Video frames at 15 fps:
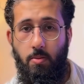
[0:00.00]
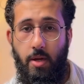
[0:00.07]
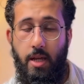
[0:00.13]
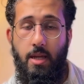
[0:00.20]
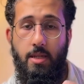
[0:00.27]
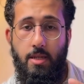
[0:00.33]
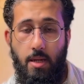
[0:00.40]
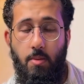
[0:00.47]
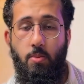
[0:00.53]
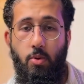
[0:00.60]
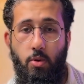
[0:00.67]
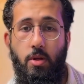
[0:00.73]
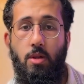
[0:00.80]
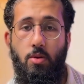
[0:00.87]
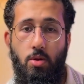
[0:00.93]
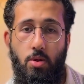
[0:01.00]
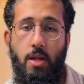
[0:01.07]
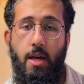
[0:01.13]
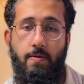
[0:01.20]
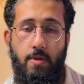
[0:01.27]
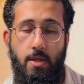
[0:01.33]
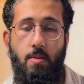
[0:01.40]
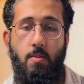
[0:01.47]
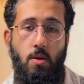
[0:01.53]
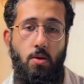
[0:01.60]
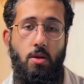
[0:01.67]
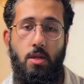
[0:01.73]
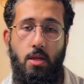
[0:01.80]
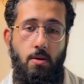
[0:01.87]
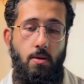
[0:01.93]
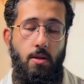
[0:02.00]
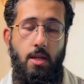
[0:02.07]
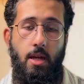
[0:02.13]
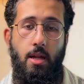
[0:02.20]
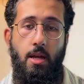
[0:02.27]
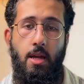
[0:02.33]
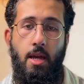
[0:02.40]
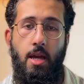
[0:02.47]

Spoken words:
but at some point you should have some UGC content.